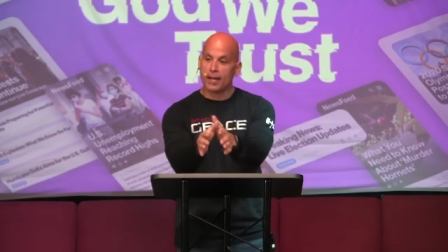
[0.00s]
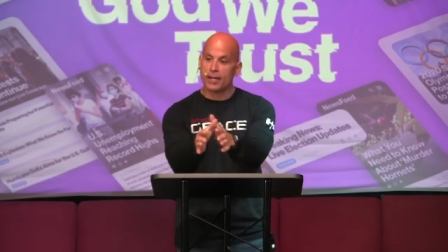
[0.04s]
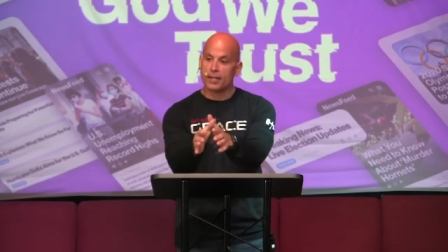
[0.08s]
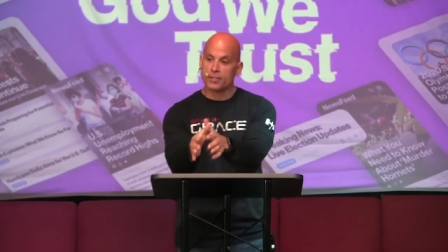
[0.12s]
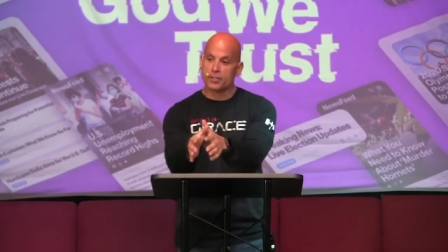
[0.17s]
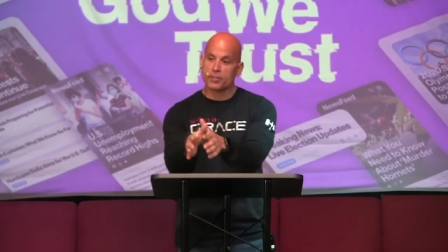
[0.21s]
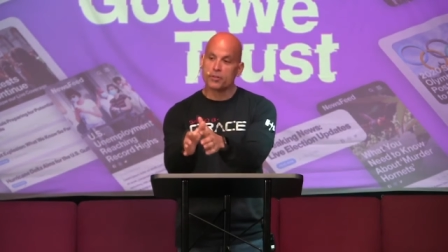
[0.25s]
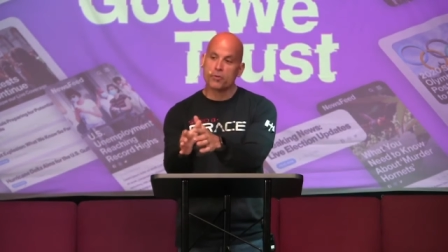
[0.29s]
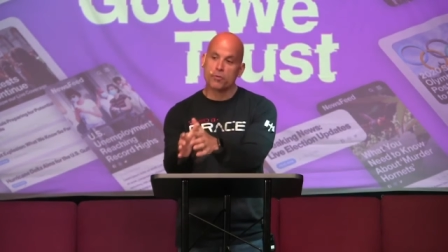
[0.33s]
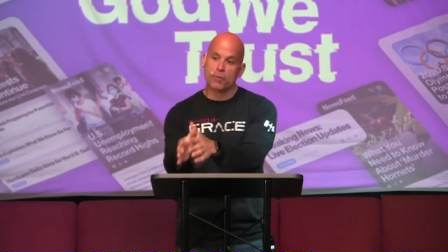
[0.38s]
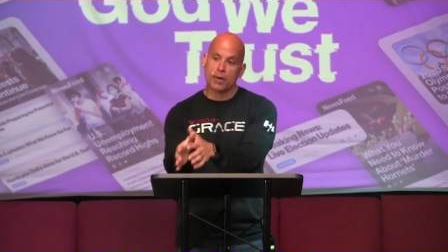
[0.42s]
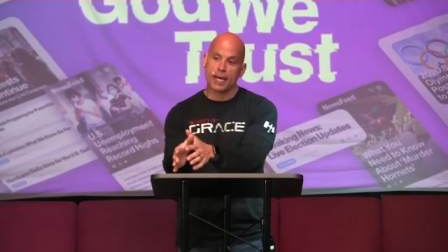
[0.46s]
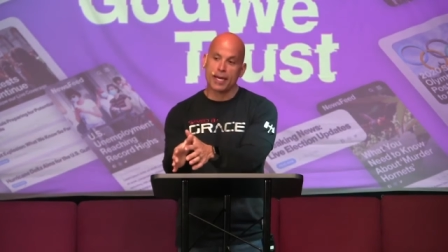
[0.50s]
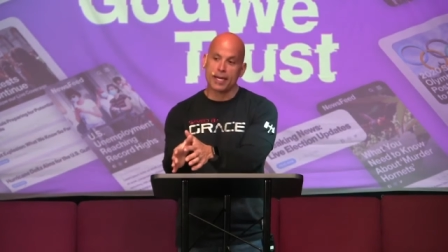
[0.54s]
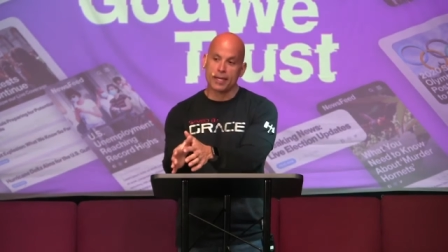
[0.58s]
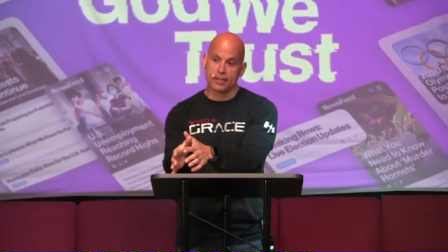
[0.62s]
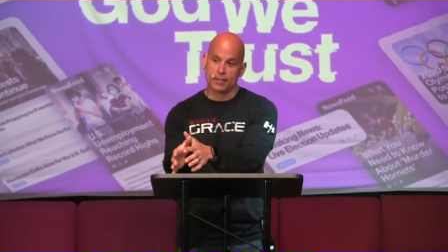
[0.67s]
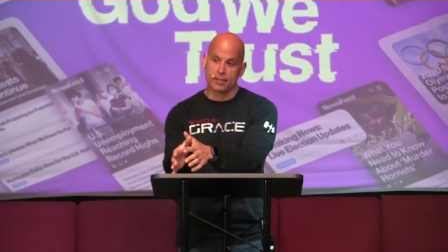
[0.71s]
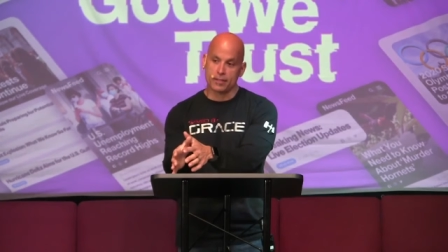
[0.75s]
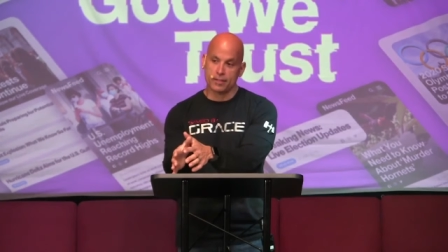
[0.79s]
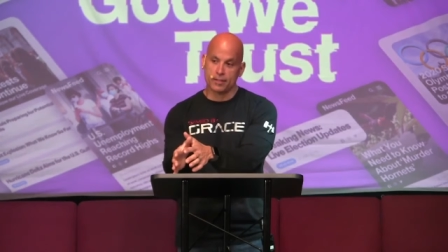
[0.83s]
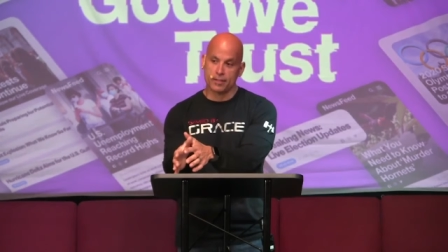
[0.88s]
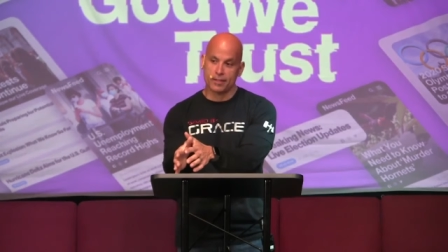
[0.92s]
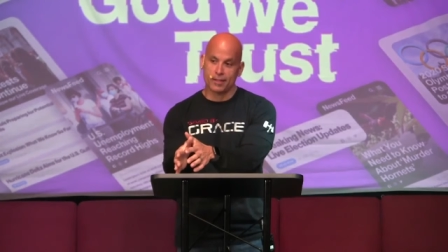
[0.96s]
has
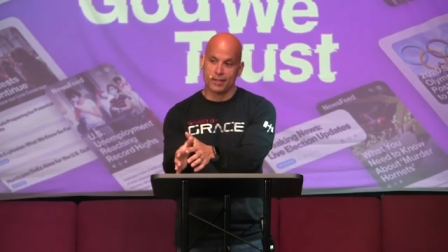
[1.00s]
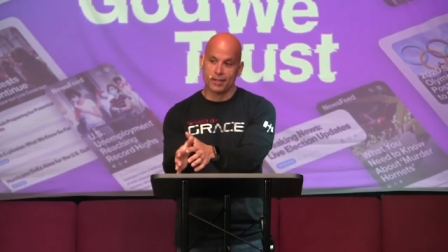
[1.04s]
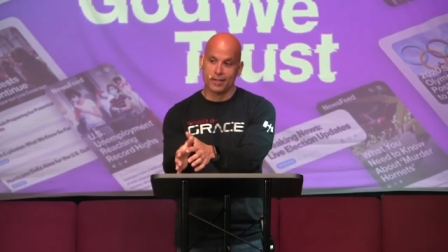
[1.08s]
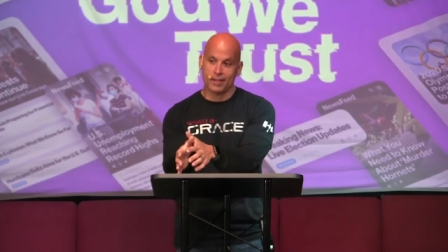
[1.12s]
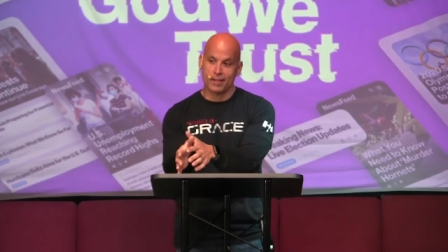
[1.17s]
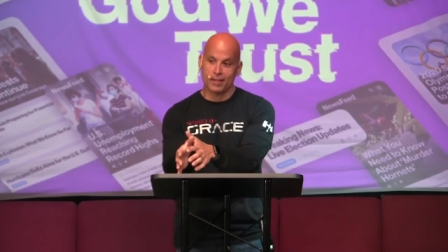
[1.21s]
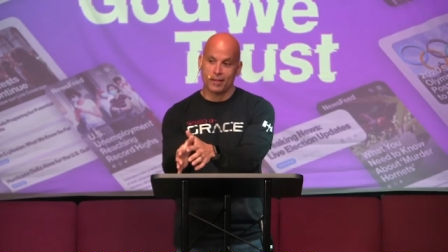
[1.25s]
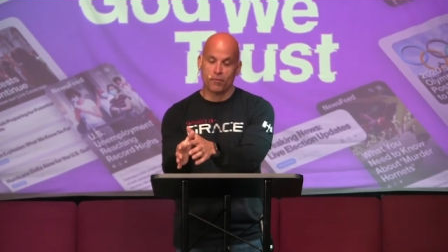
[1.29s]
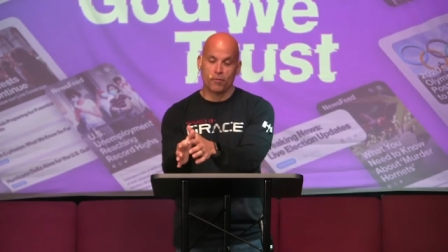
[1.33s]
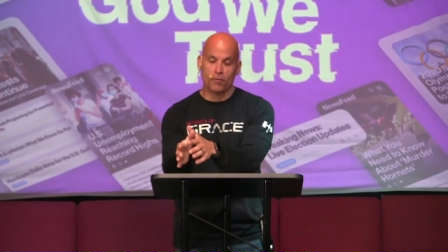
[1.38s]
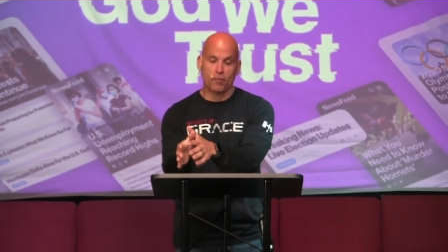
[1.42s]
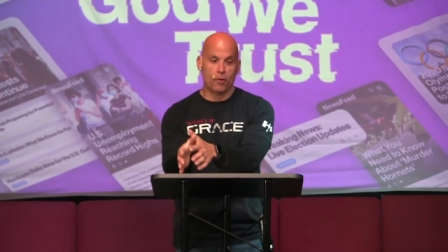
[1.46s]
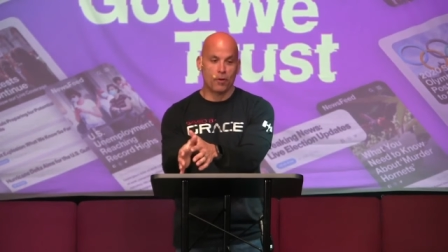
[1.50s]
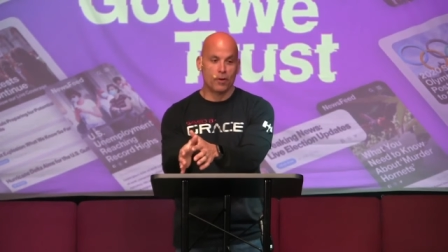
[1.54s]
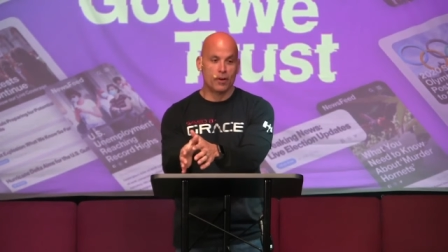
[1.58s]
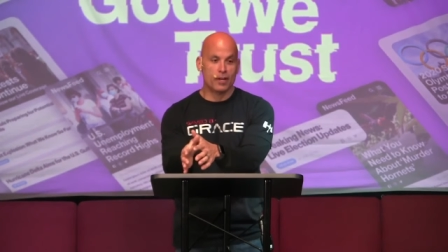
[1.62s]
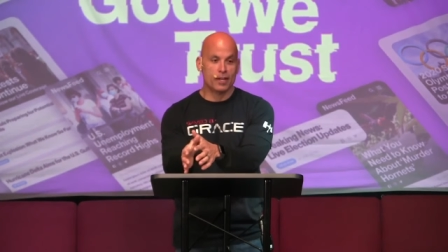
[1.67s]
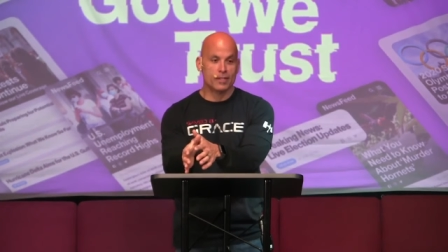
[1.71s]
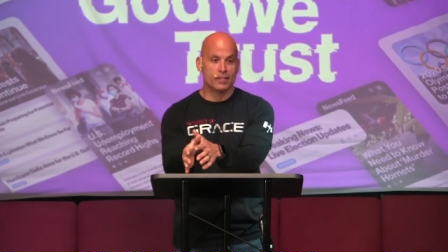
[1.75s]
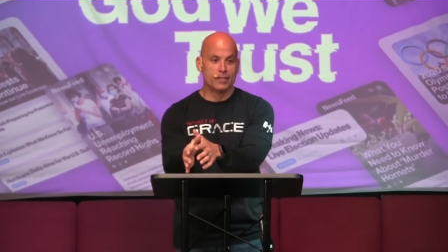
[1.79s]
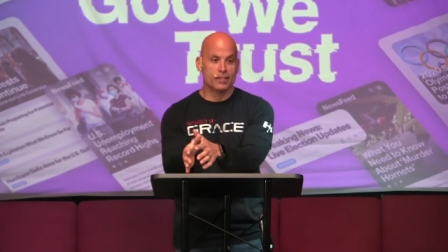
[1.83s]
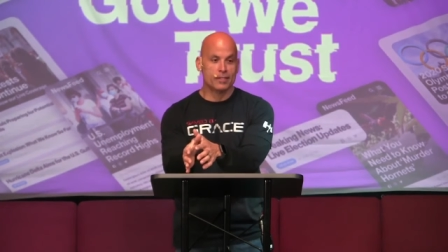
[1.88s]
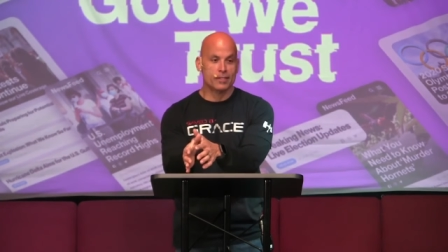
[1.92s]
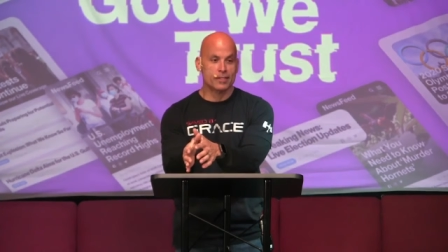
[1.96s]
grace for
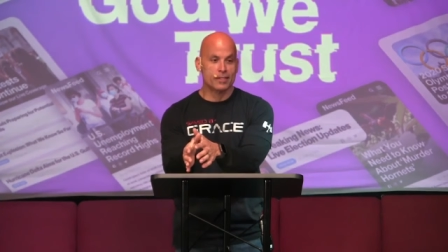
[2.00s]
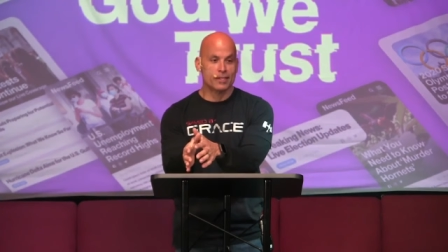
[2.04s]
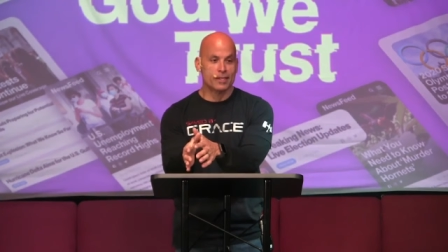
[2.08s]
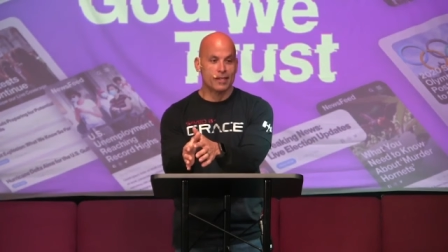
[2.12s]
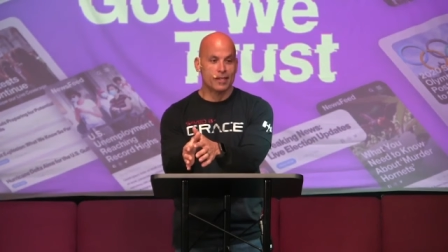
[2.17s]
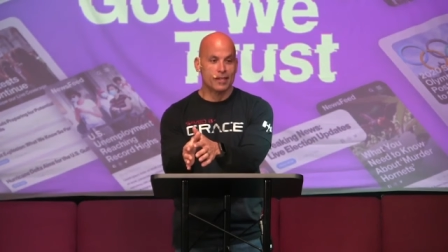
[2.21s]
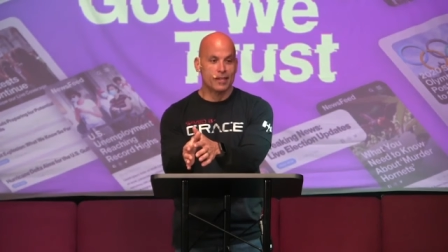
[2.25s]
us,